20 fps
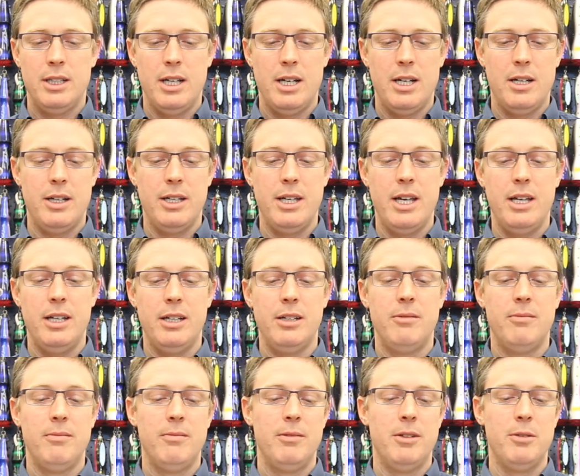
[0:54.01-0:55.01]

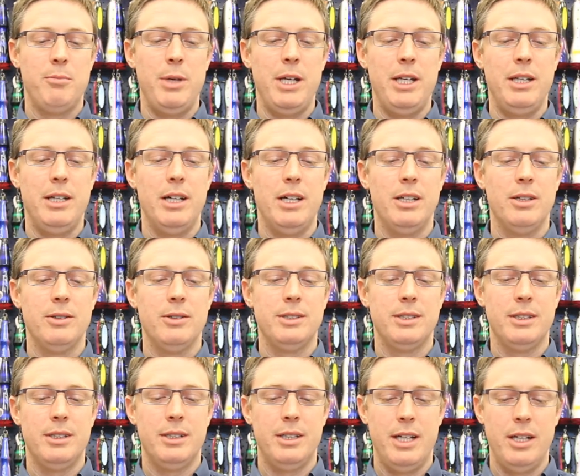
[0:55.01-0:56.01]
Again, pink colour is
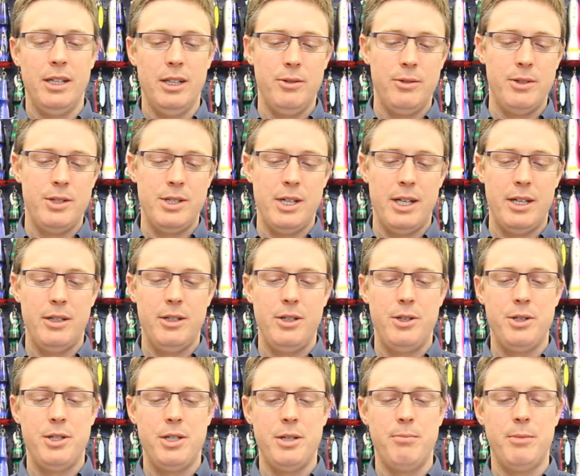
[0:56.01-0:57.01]
a killer. We just had a
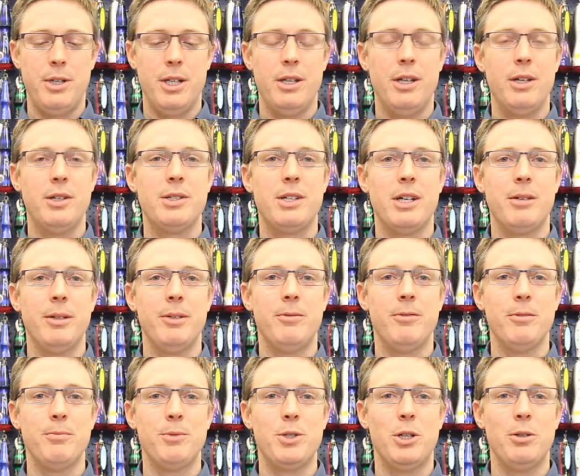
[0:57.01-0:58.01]
new shipment of those coming
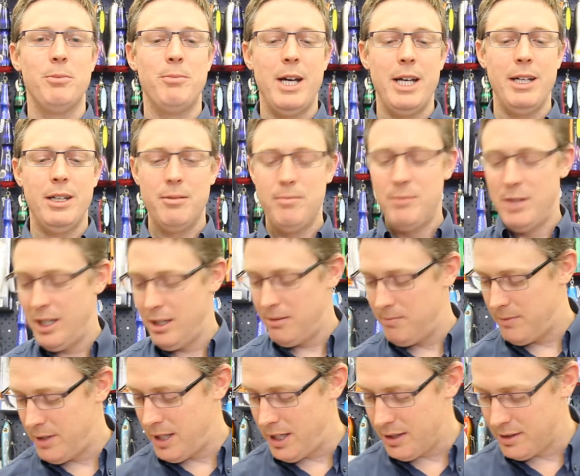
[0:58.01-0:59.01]
from John Makem.
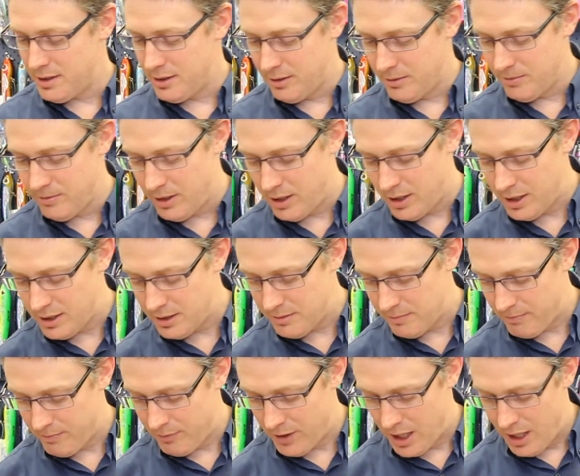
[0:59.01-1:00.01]
They're excellent flies.
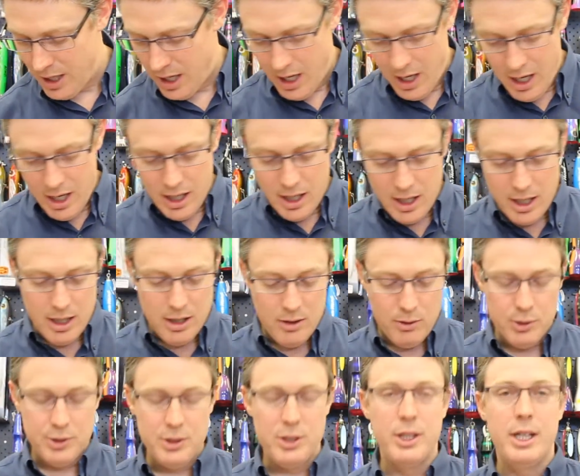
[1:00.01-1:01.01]

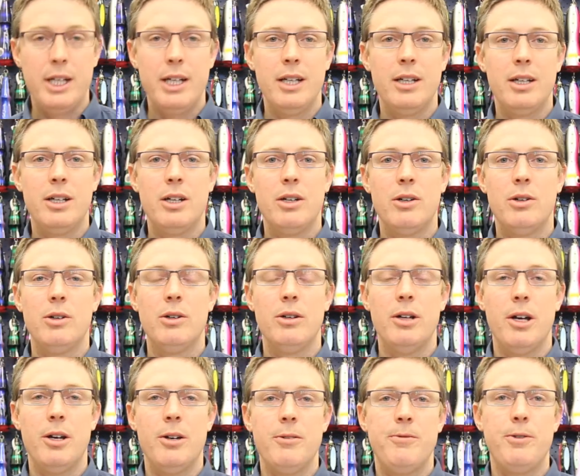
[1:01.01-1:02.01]
Also getting
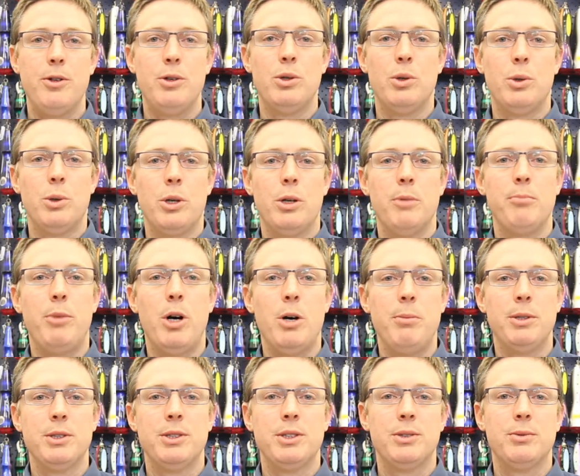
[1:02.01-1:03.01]
a few caught on
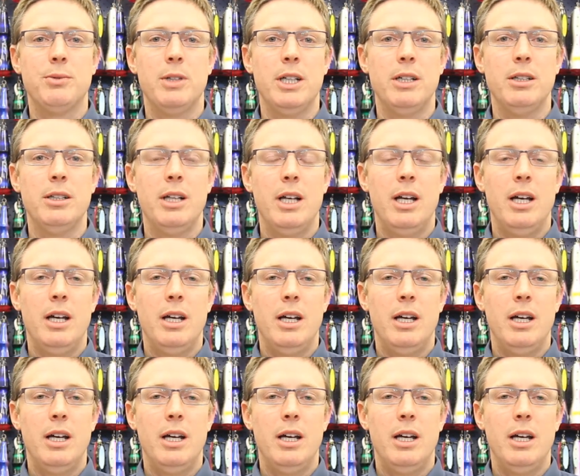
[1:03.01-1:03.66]
poppers as well.